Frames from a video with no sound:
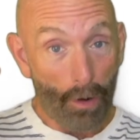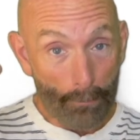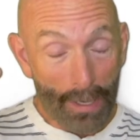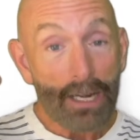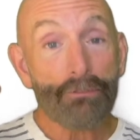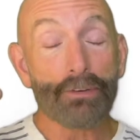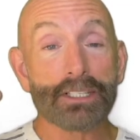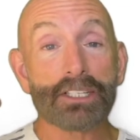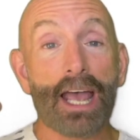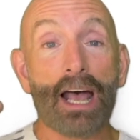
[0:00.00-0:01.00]
are
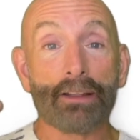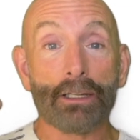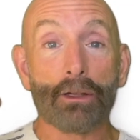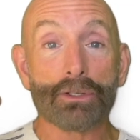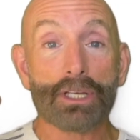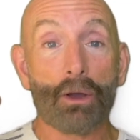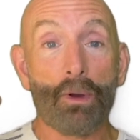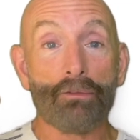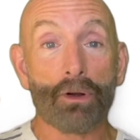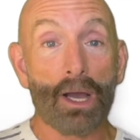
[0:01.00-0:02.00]
benefits to allulose,
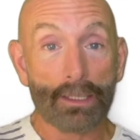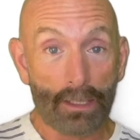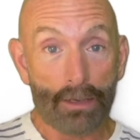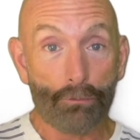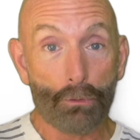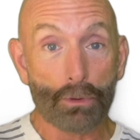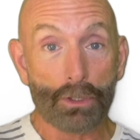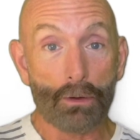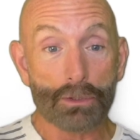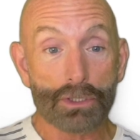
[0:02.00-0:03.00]
however, unlike
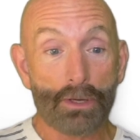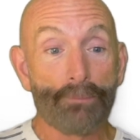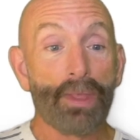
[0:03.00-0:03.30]
fructose.